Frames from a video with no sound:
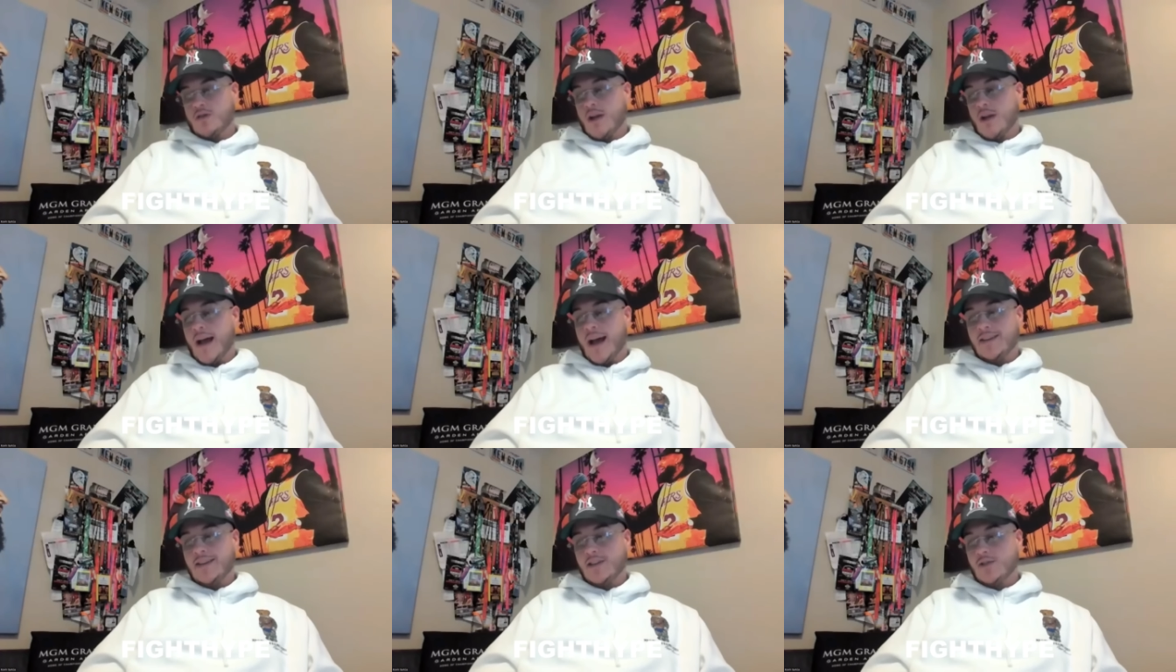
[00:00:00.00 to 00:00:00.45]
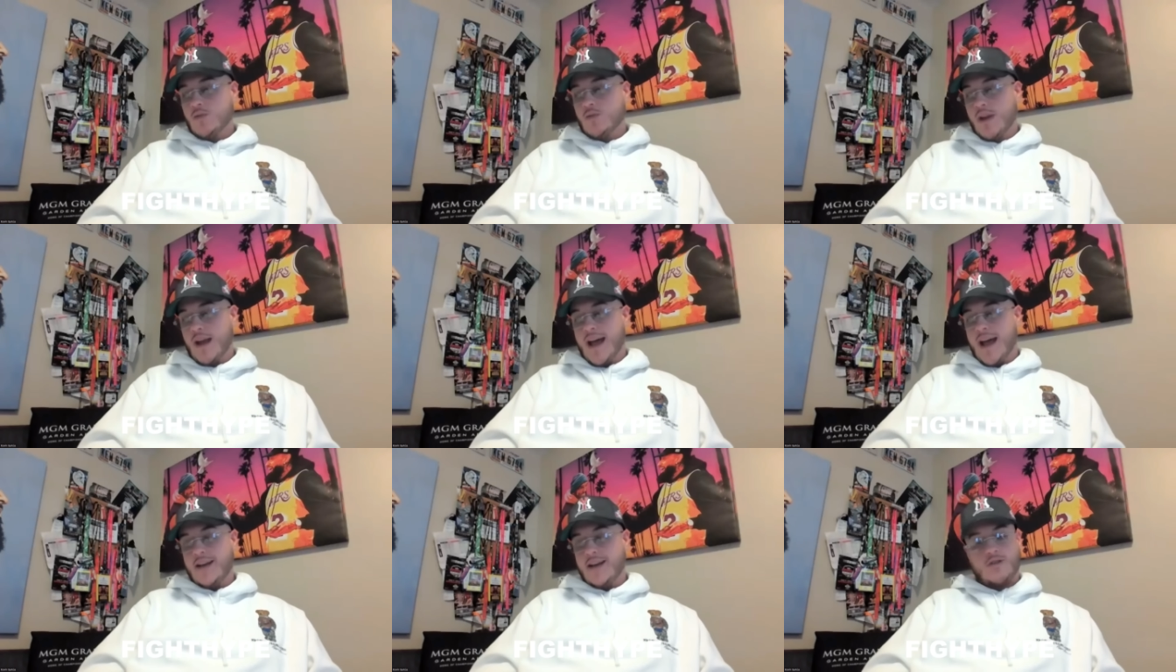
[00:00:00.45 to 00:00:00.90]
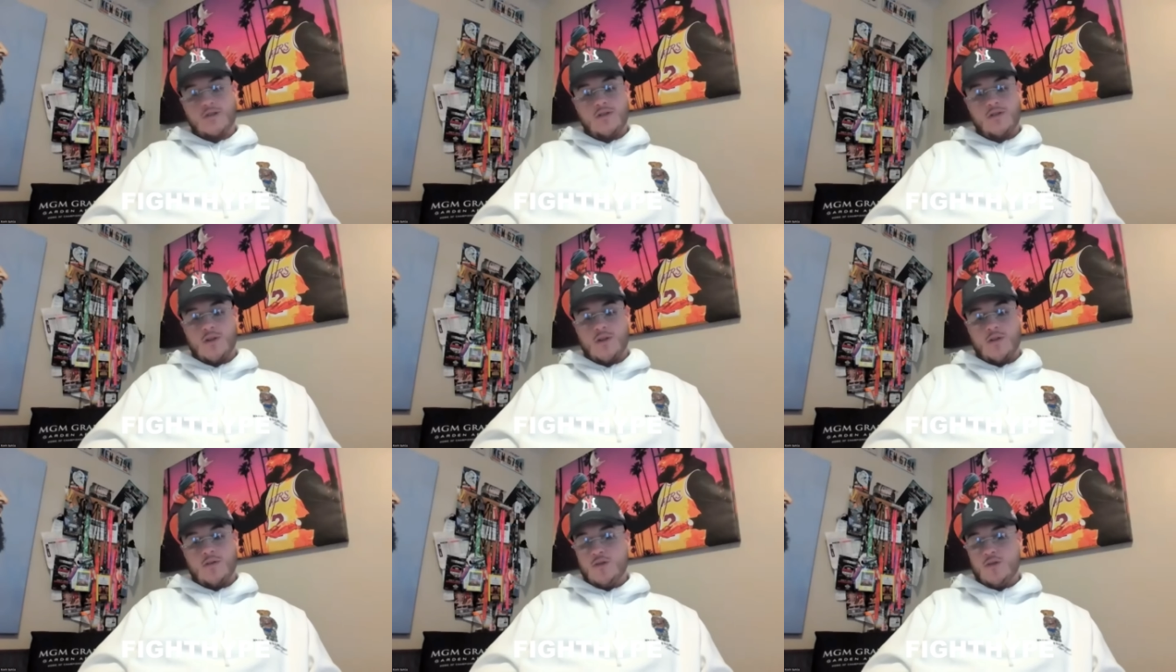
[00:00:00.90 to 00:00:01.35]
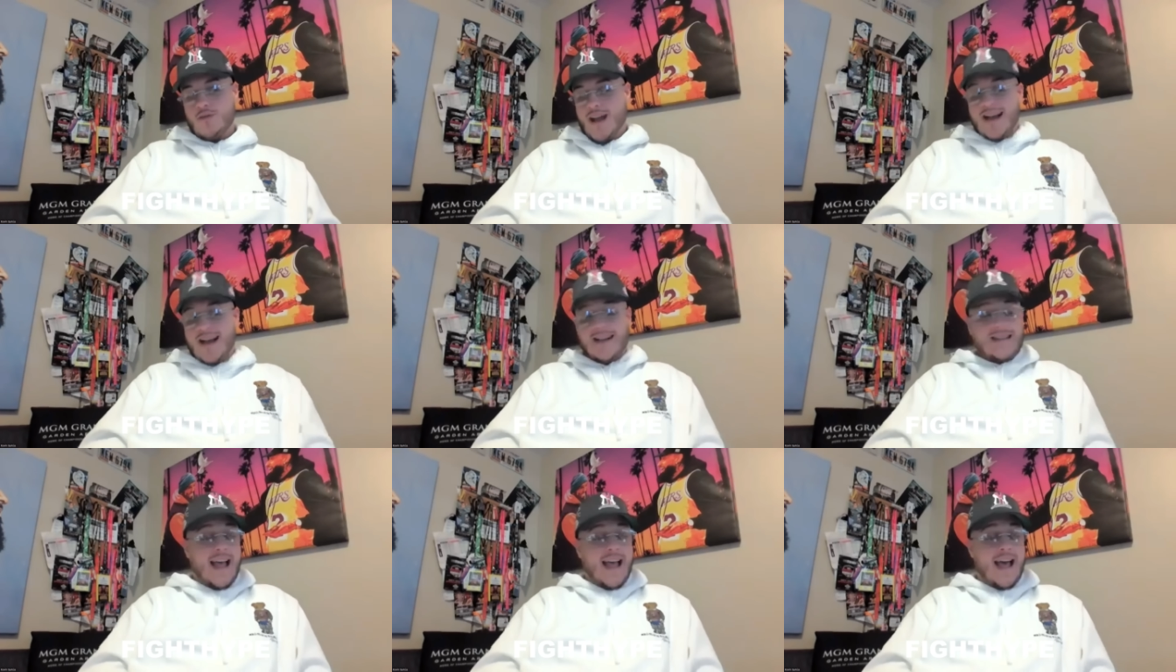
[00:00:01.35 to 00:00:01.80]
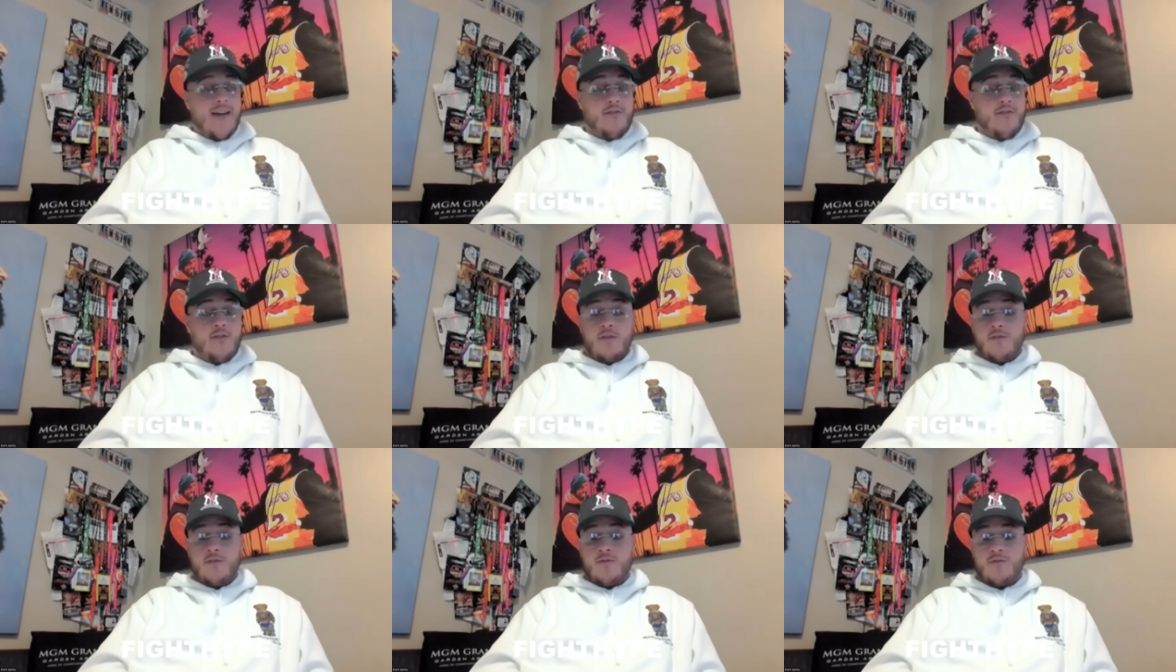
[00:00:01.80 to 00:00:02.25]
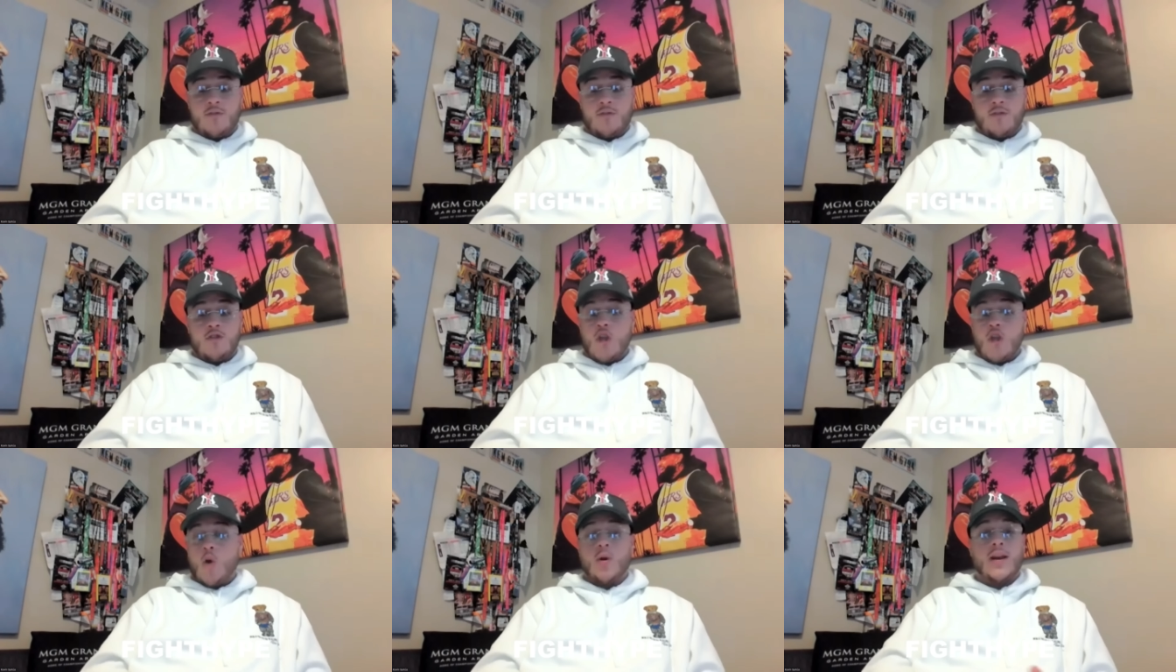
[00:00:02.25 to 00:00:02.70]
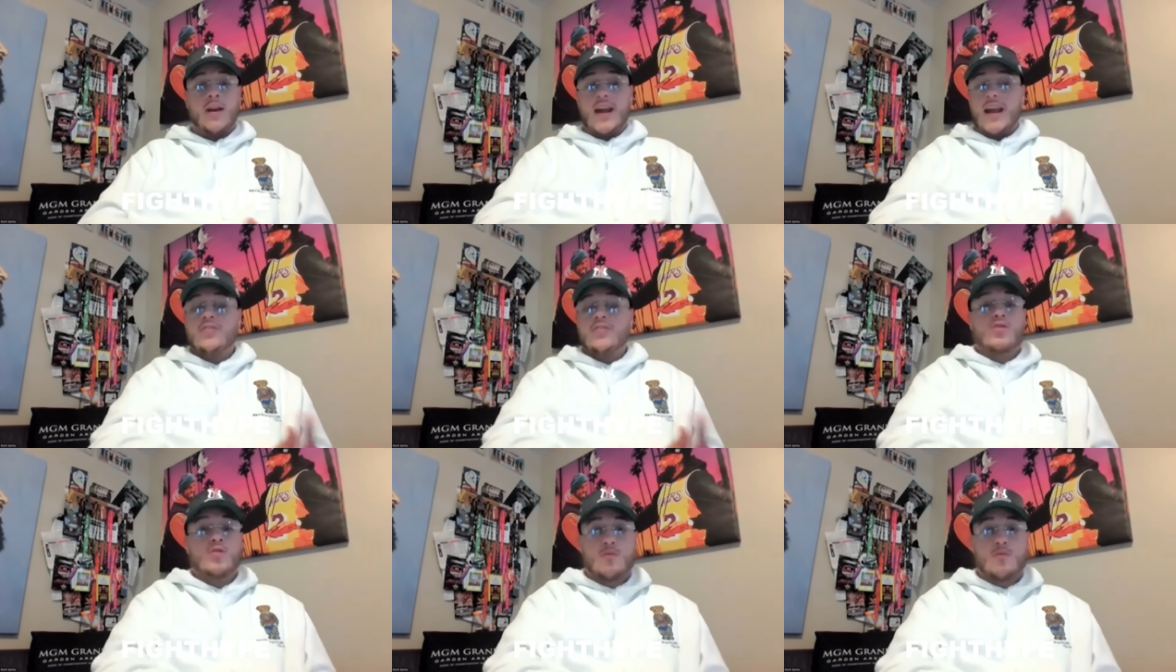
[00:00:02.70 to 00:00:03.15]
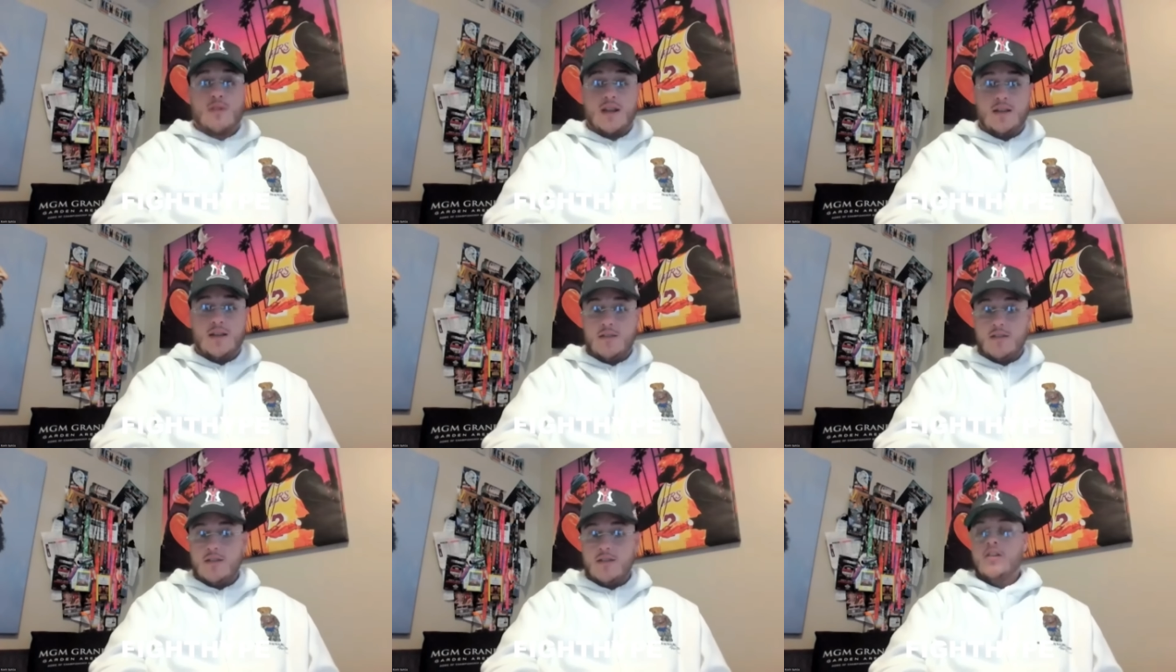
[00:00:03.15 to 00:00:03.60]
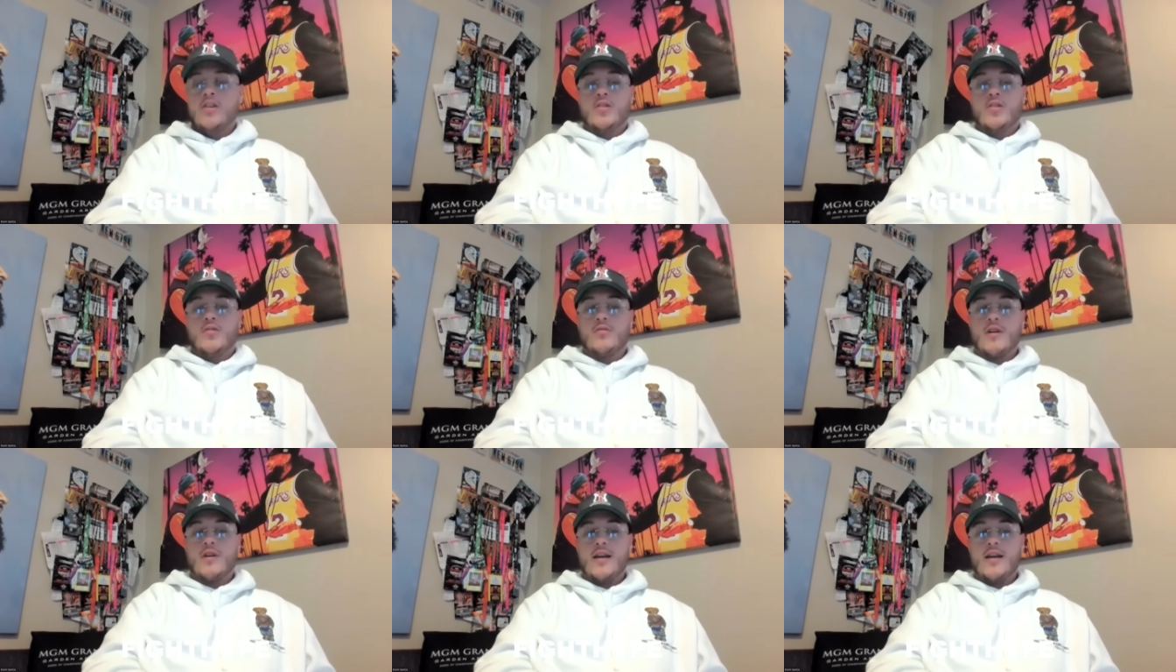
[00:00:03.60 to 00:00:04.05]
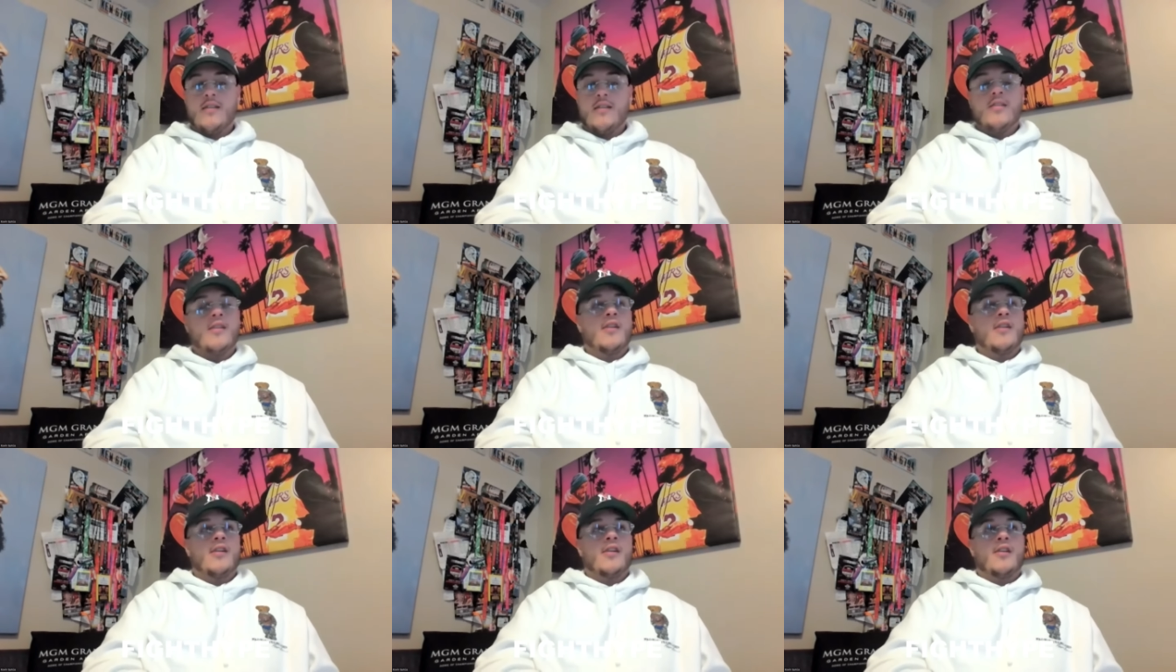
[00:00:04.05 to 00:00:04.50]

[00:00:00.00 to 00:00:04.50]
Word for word: So I just want to ask, you know, you guys have noted history, right?